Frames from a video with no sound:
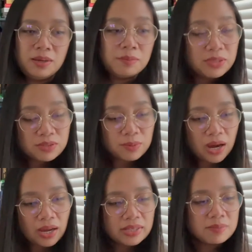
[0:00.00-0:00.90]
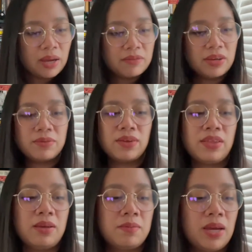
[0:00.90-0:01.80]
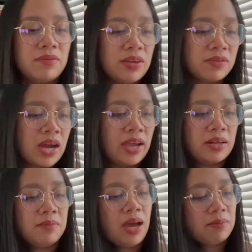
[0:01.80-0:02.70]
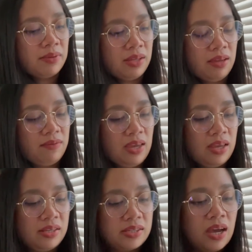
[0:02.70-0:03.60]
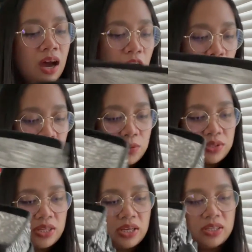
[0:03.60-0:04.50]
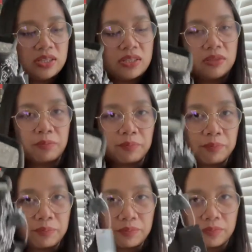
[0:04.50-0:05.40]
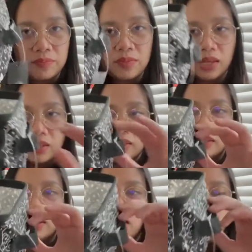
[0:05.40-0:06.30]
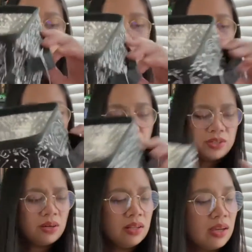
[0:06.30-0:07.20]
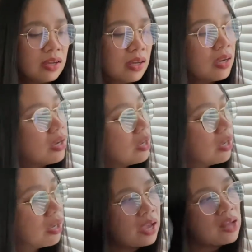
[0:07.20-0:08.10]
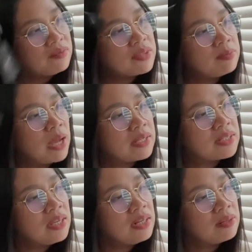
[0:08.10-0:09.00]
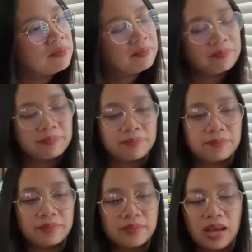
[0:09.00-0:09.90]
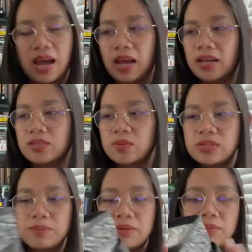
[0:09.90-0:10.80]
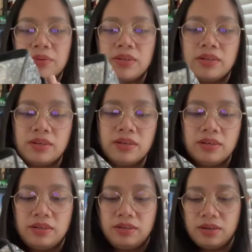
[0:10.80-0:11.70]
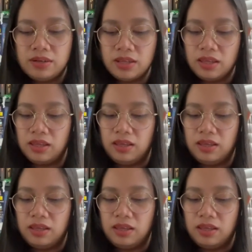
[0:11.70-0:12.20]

be surprised. My favorite thing, my favorite item, I believe, is of course this. Little, what do you call it? Canvas basket that has Once Upon a Broken Heart on it.